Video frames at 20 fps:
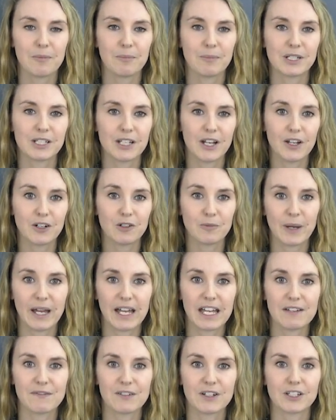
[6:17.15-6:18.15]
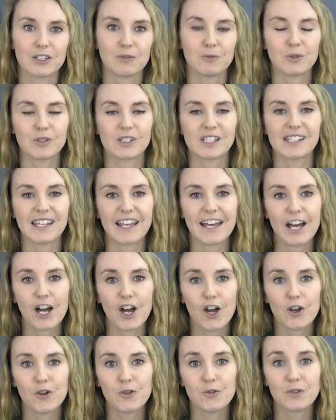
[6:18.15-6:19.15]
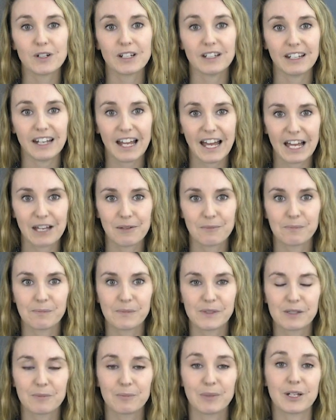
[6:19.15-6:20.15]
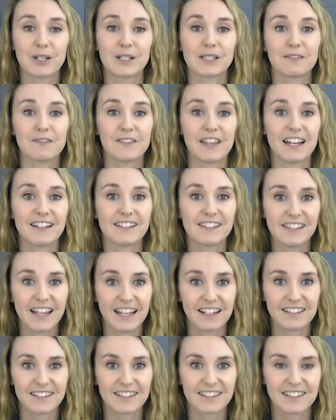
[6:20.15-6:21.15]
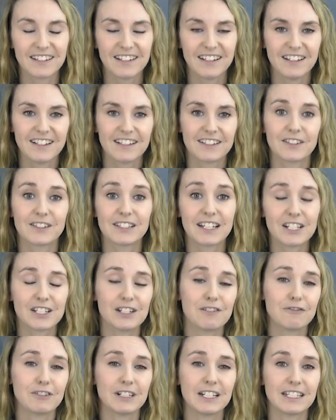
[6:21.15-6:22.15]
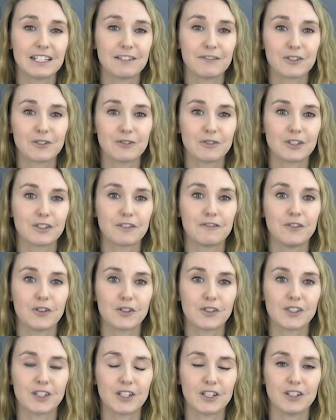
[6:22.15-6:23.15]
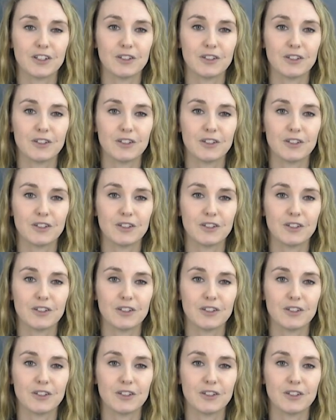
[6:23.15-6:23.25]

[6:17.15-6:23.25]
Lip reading: maternal behavior towards their own lambs because of their scent. So it's actually really difficult to foster